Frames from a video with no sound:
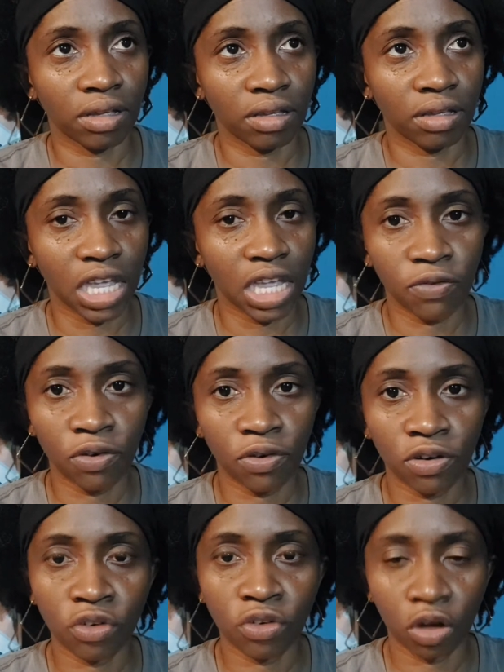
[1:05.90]
If
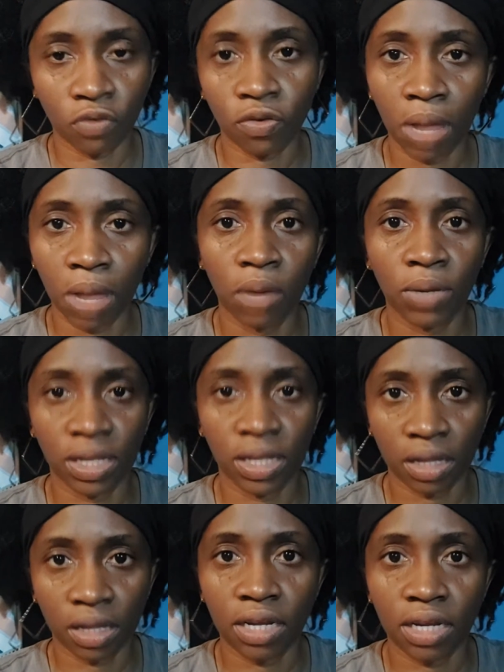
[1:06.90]
you're not familiar
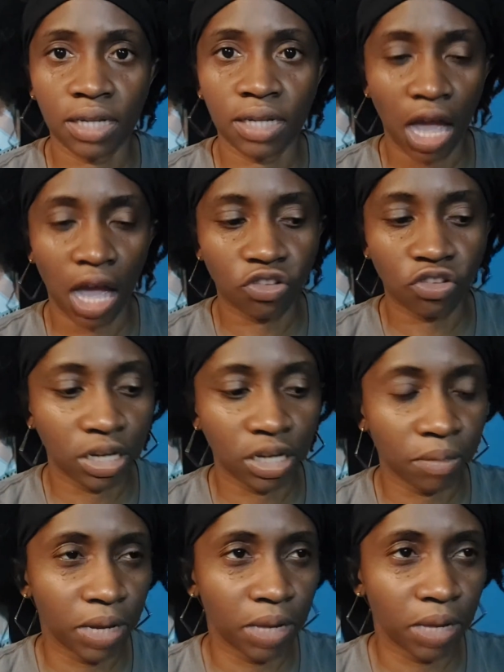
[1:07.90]
with it, it's actually
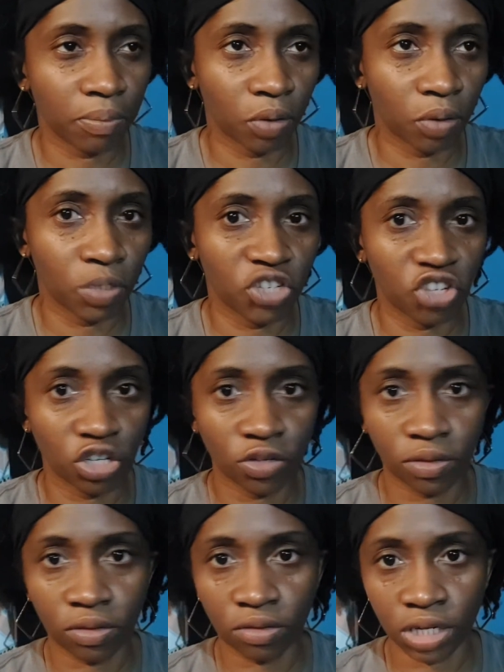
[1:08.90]
a paper with just
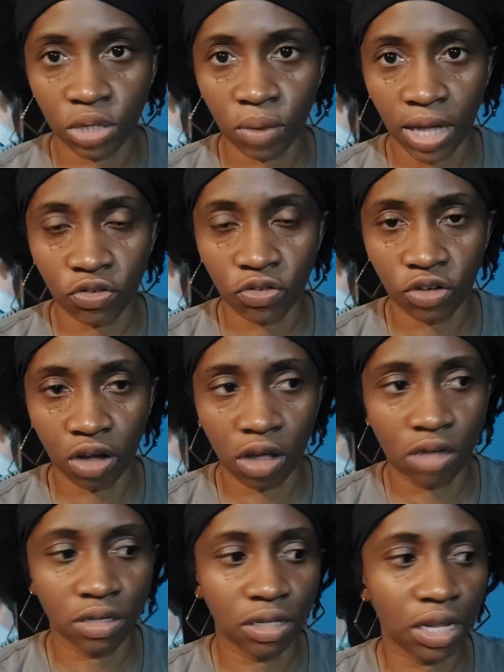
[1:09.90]
3
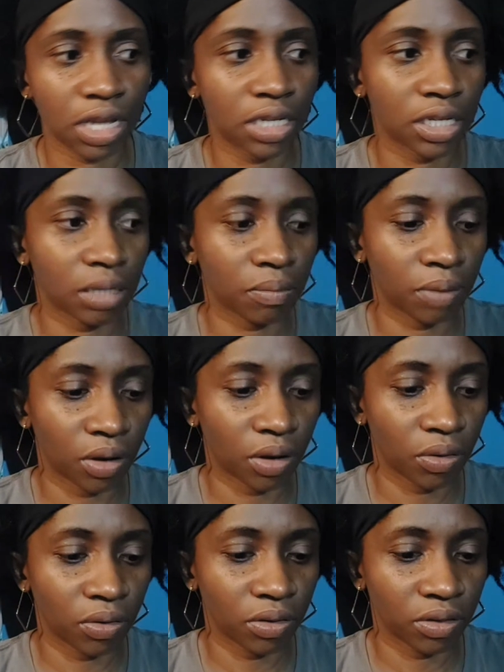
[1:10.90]
questions. It's
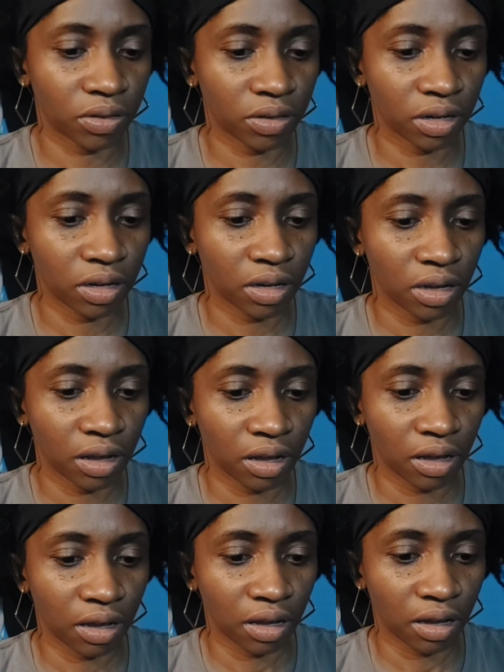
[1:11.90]
about,
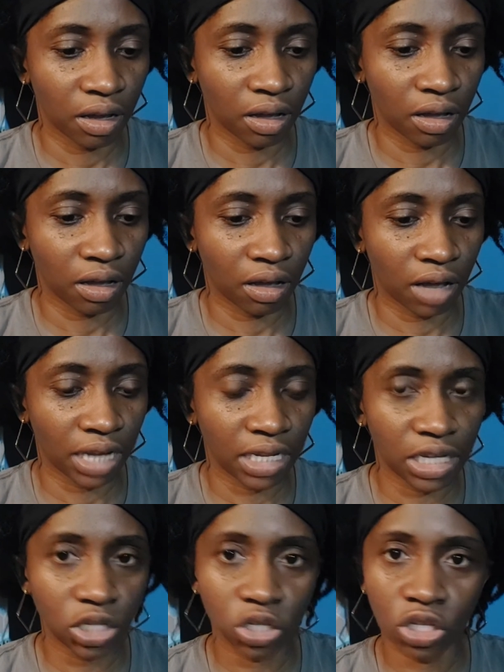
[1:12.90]
I
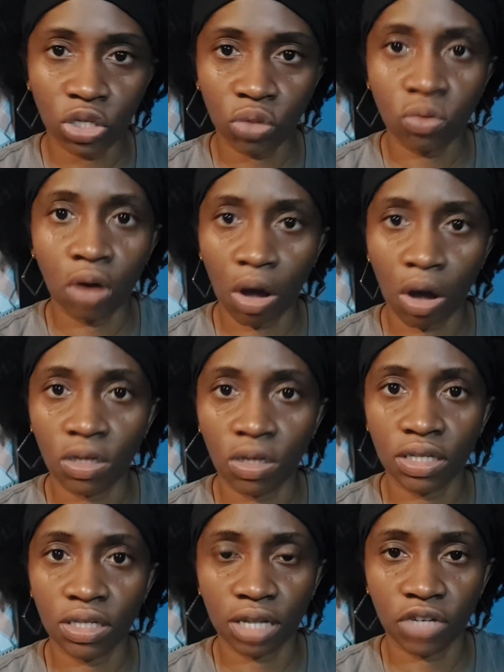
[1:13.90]
think it's 2
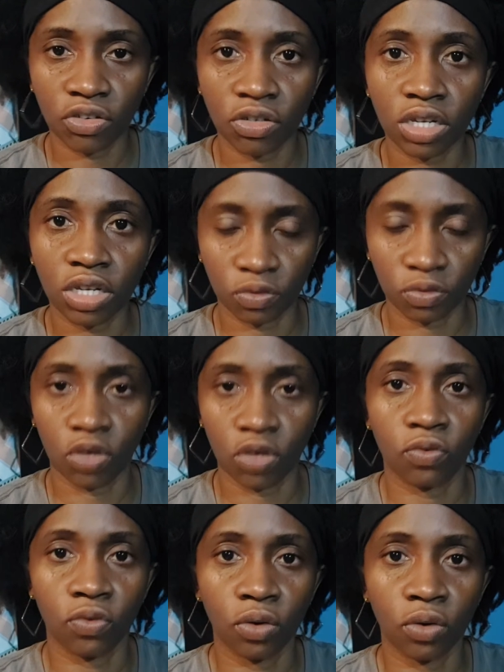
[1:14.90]
hours that you're given
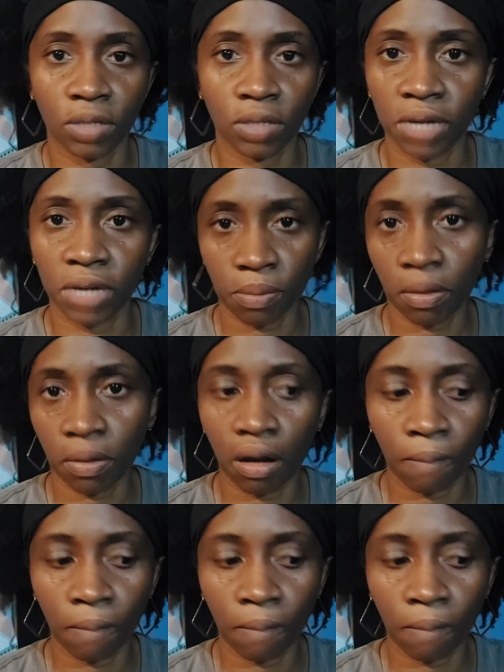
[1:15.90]
for the paper.